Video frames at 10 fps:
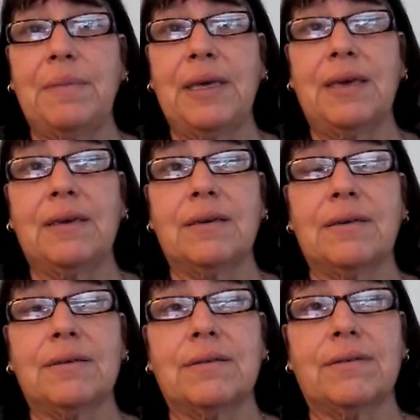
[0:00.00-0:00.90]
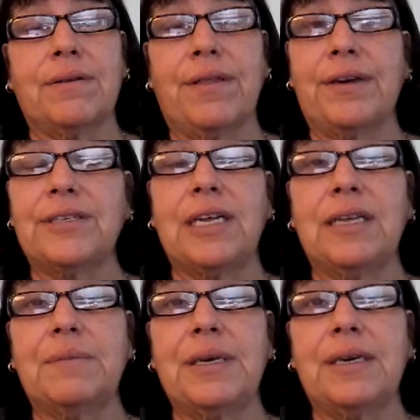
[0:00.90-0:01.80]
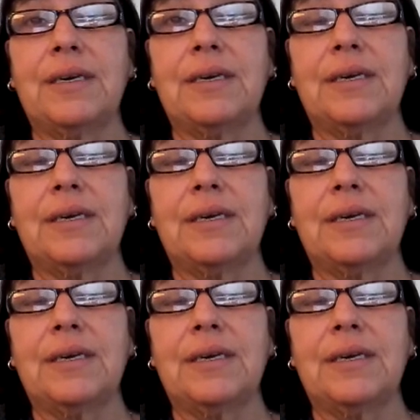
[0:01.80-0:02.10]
me or they're telling me,